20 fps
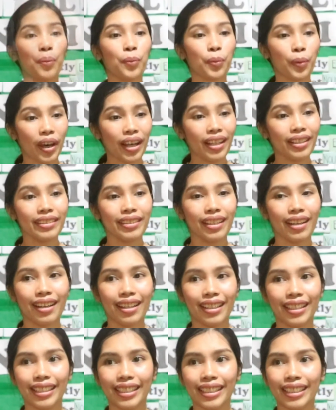Well
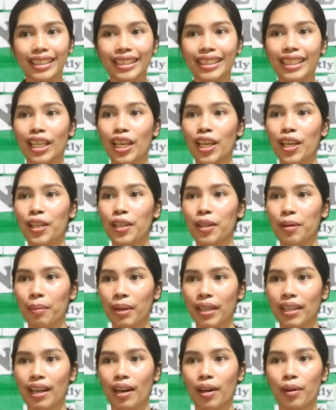done. You
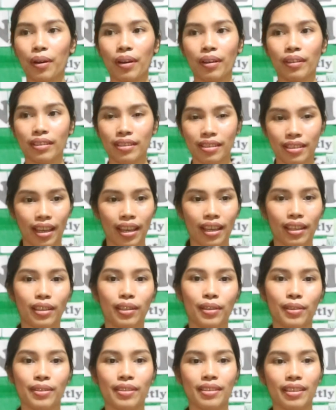may now take
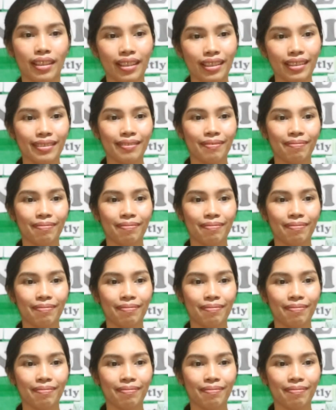your seat.